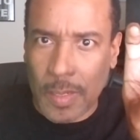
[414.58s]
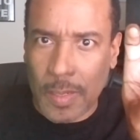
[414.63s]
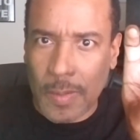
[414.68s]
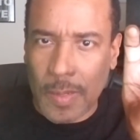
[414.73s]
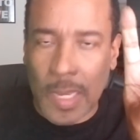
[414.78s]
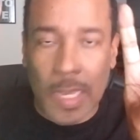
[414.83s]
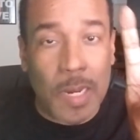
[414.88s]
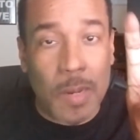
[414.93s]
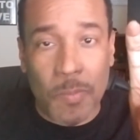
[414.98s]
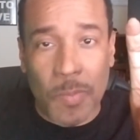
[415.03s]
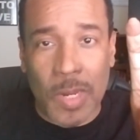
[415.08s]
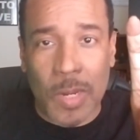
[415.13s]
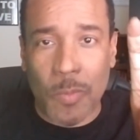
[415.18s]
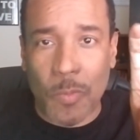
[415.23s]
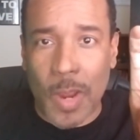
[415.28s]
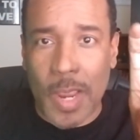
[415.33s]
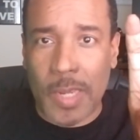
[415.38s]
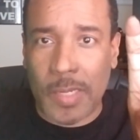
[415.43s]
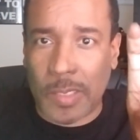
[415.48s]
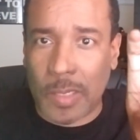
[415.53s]
And in many
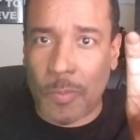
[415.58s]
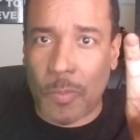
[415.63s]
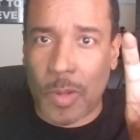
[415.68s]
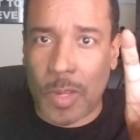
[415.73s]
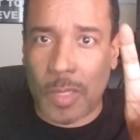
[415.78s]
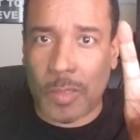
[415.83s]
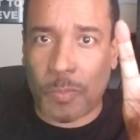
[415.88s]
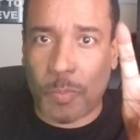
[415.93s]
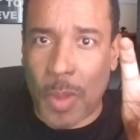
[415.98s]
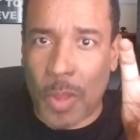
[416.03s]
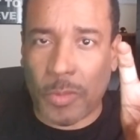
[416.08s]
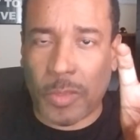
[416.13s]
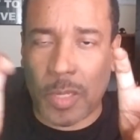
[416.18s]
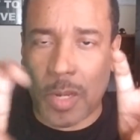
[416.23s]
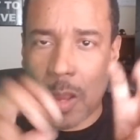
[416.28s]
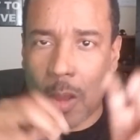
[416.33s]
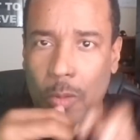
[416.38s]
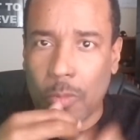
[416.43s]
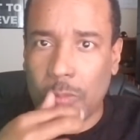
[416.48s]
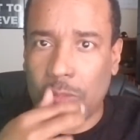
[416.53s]
ways, it was both of
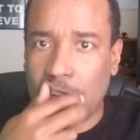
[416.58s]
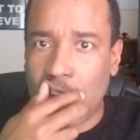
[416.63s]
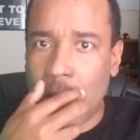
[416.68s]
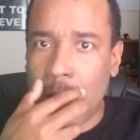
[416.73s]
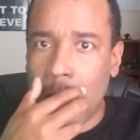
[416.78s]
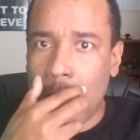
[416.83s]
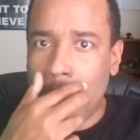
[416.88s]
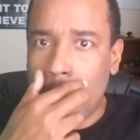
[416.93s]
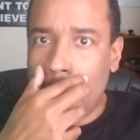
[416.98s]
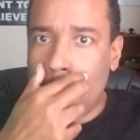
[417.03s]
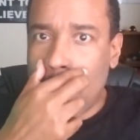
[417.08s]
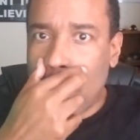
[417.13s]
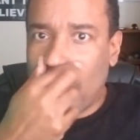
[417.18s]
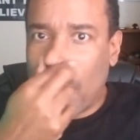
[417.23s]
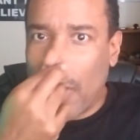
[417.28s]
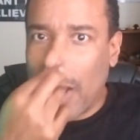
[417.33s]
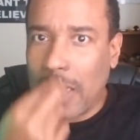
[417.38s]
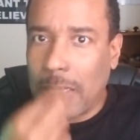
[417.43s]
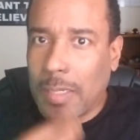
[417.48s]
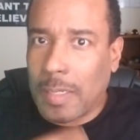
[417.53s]
those.
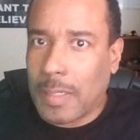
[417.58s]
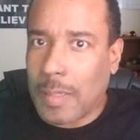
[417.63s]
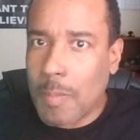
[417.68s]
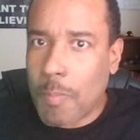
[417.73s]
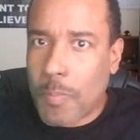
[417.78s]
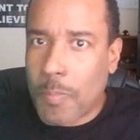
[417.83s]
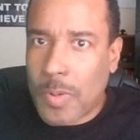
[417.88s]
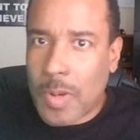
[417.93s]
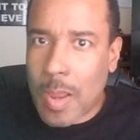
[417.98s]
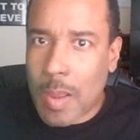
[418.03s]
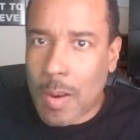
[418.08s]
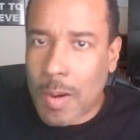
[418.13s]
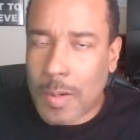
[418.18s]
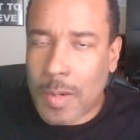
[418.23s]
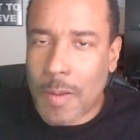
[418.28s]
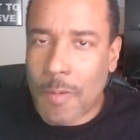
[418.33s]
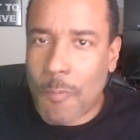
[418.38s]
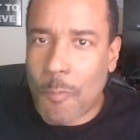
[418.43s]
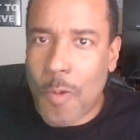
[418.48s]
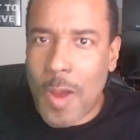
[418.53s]
But the, the,
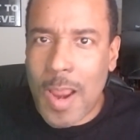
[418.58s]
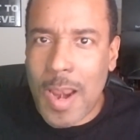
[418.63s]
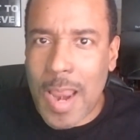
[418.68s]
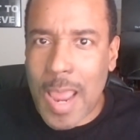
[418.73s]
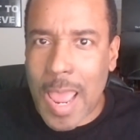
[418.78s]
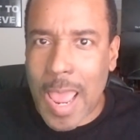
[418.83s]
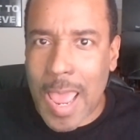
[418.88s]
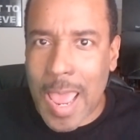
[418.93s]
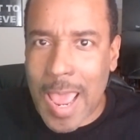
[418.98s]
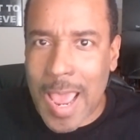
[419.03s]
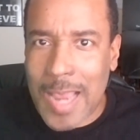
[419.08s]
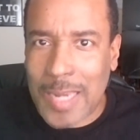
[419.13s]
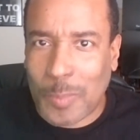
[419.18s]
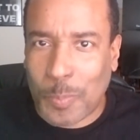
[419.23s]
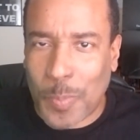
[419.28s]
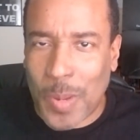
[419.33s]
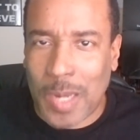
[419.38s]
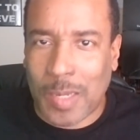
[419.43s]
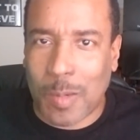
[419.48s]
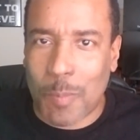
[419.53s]
the one
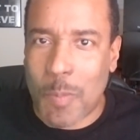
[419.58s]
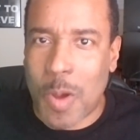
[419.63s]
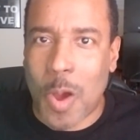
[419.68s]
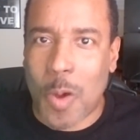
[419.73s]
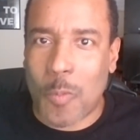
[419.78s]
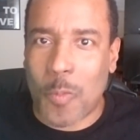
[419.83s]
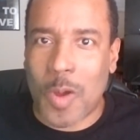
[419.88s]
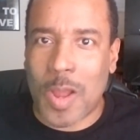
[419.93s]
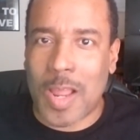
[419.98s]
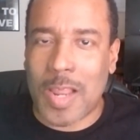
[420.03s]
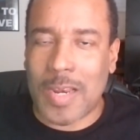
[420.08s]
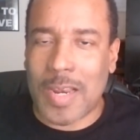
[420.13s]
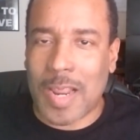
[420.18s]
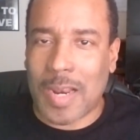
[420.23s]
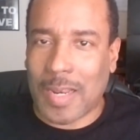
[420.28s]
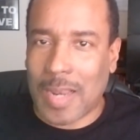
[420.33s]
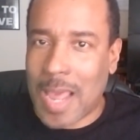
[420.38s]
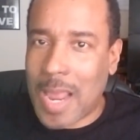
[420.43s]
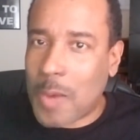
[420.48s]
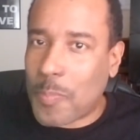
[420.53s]
aspect of Mode One that
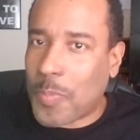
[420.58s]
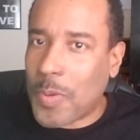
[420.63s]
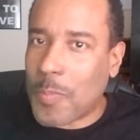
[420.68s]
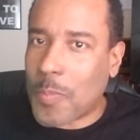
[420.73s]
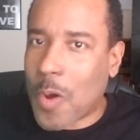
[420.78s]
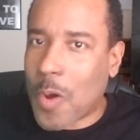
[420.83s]
a lot of people